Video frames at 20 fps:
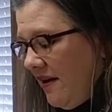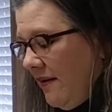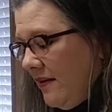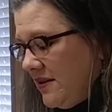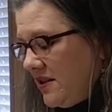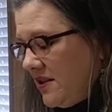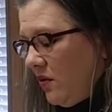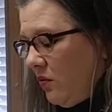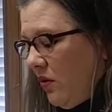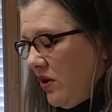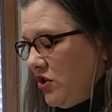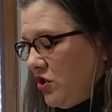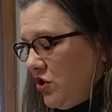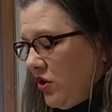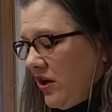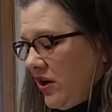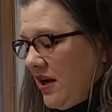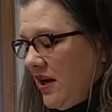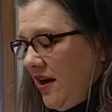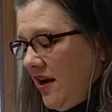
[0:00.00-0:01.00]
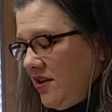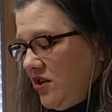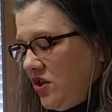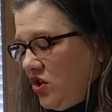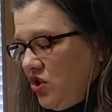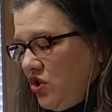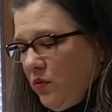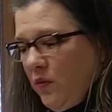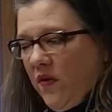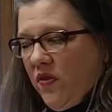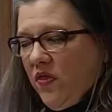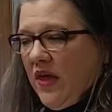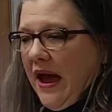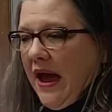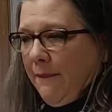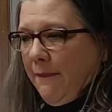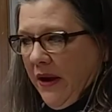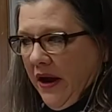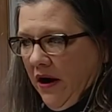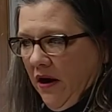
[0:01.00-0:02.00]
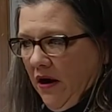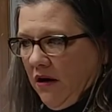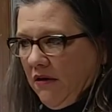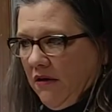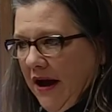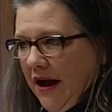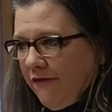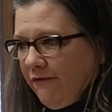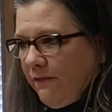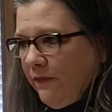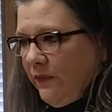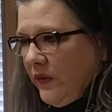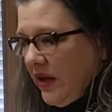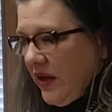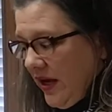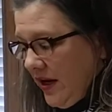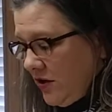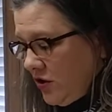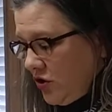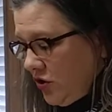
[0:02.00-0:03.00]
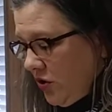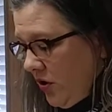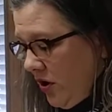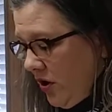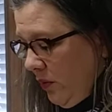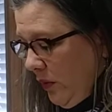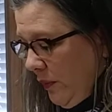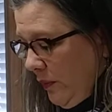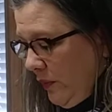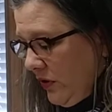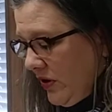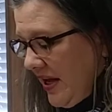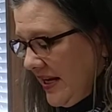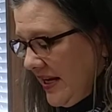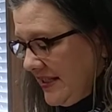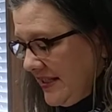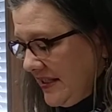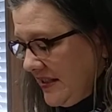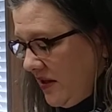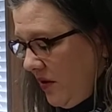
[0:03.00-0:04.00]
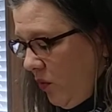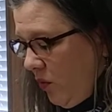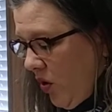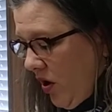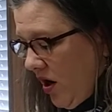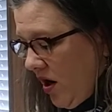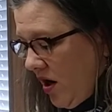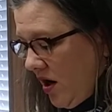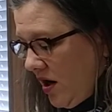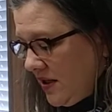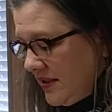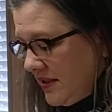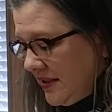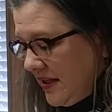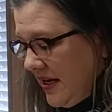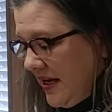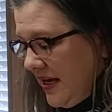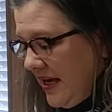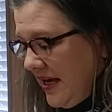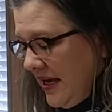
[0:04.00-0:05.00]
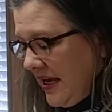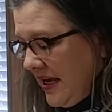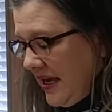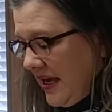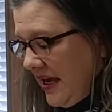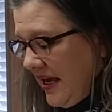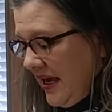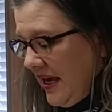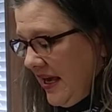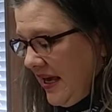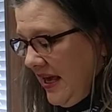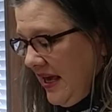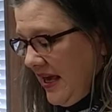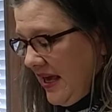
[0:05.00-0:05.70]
So what you're going to need to do with that paragraph is you're going to replace the words he,